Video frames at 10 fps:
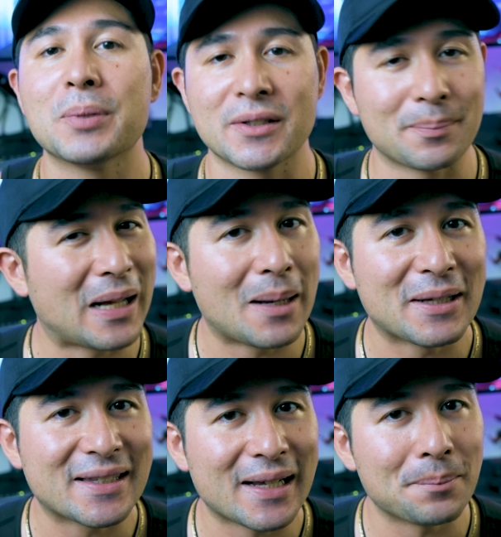Put some
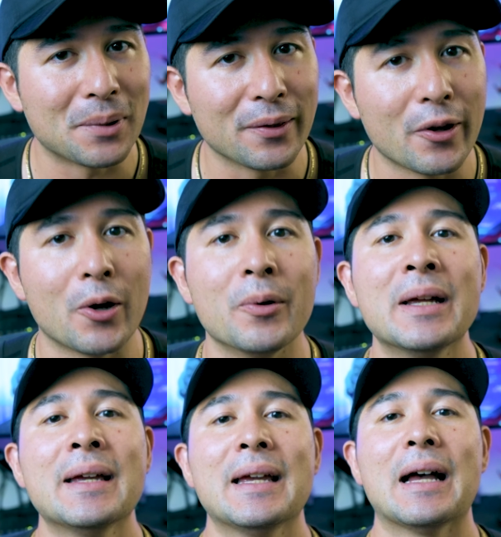comments down below.
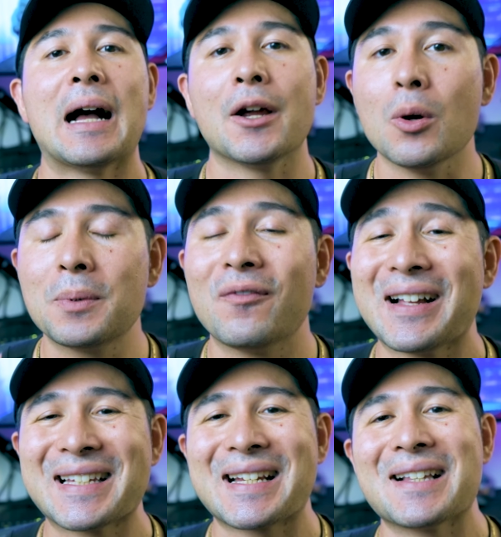I hope you
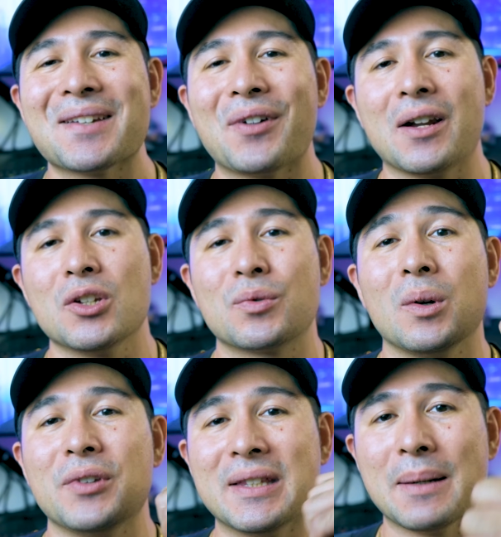found this content very useful.
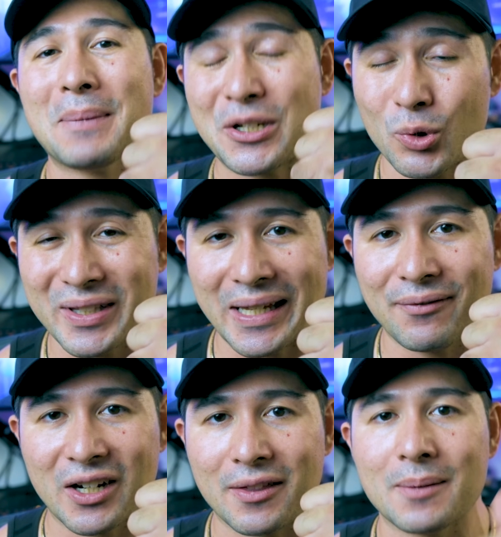If you did, make sure to give
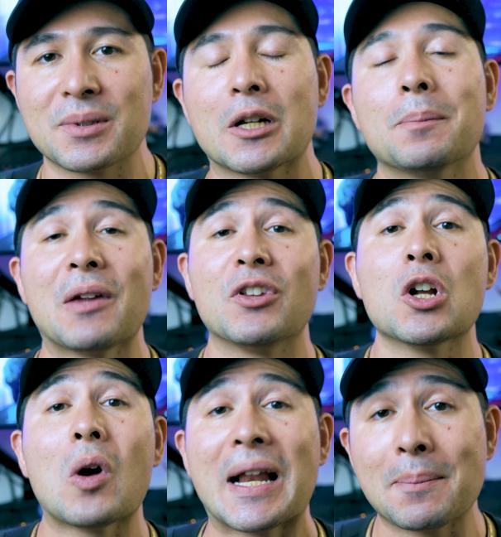it a thumbs up. If you
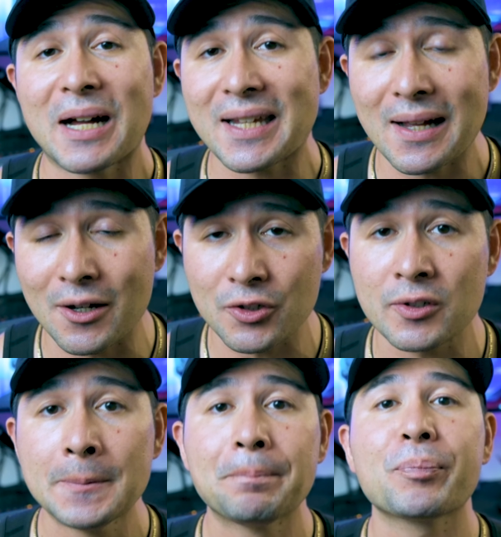know anybody
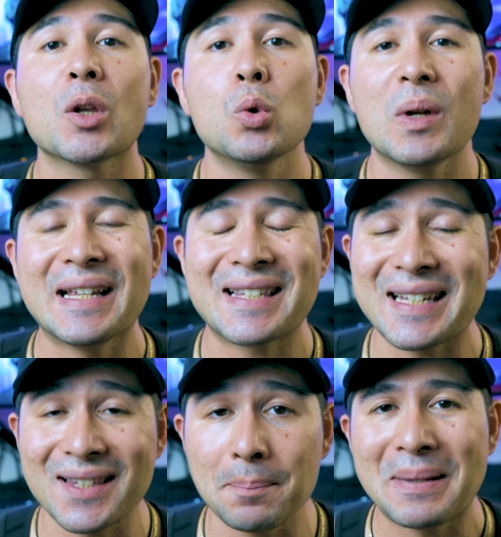else who is
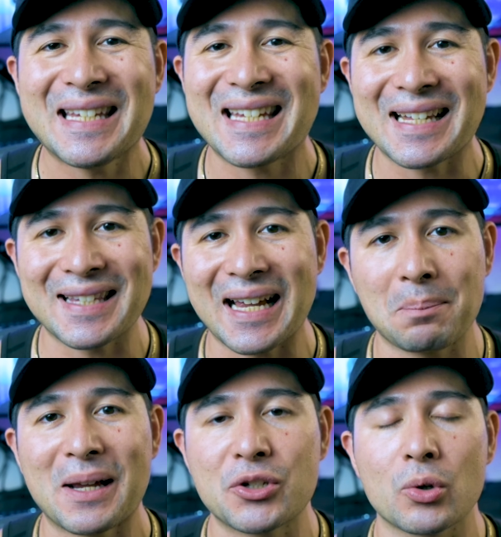into PC and
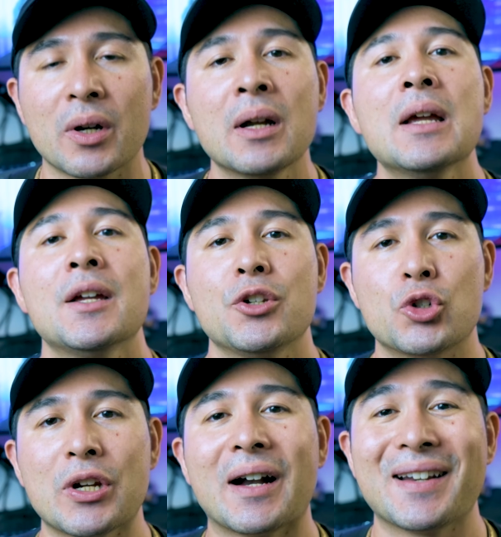tech, make sure you
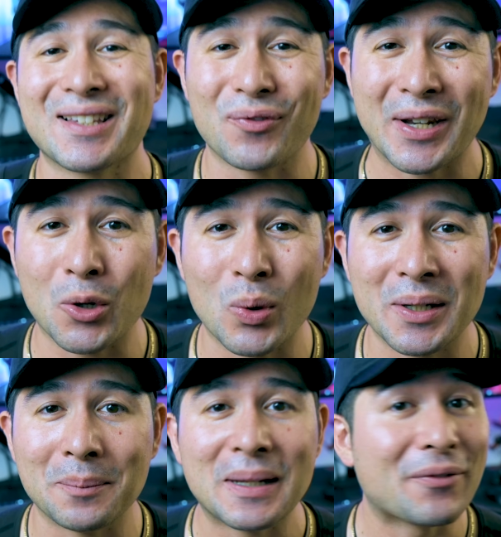share this video with them.